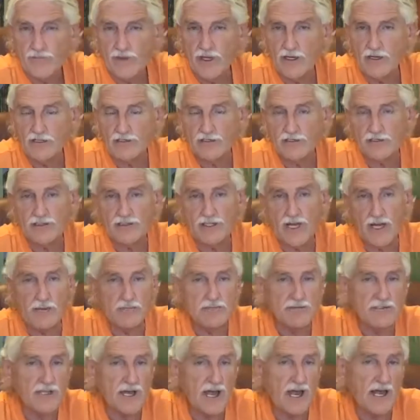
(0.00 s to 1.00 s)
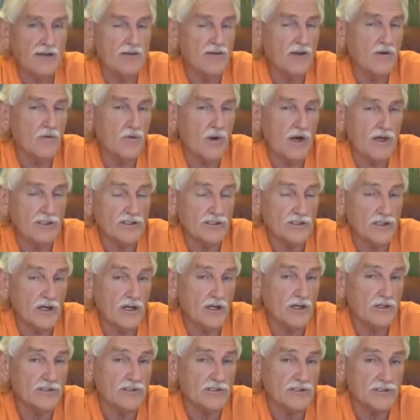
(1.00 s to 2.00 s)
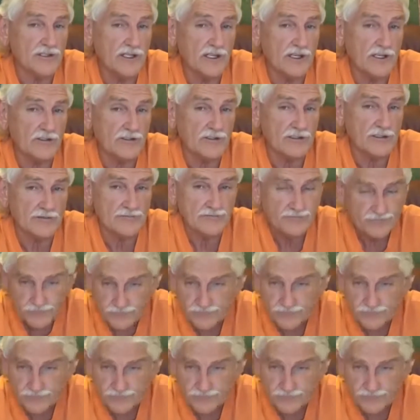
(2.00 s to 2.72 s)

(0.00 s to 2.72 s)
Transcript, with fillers: And it's the same side that wastes all the cells.